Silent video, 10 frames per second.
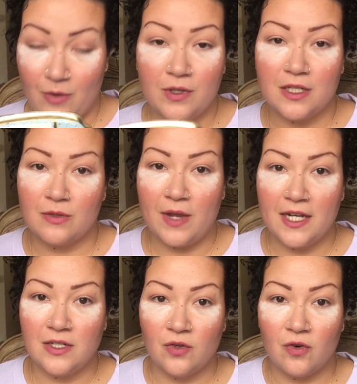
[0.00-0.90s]
which is
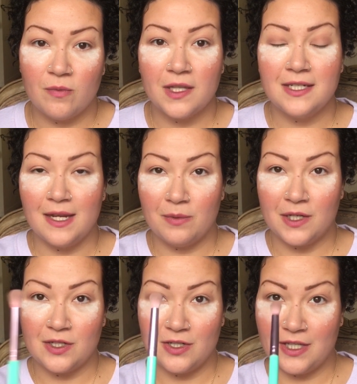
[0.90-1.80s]
why I don't normally take
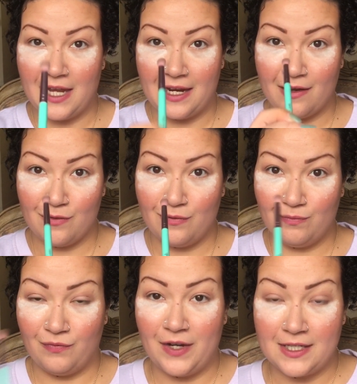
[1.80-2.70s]
pictures like
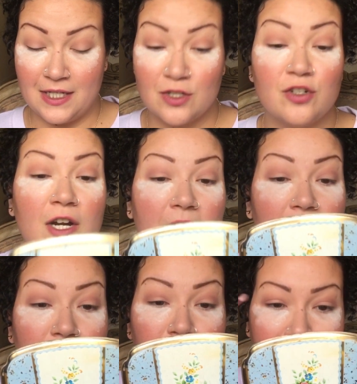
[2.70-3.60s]
facing straight
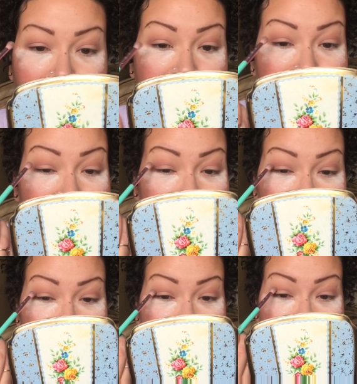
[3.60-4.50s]
on because
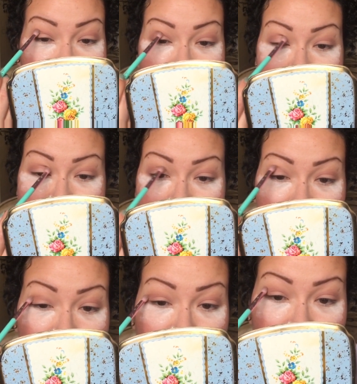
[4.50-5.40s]
it's
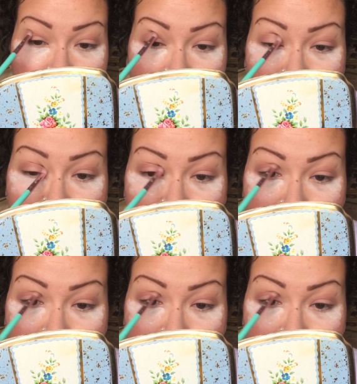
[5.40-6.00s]
not cute.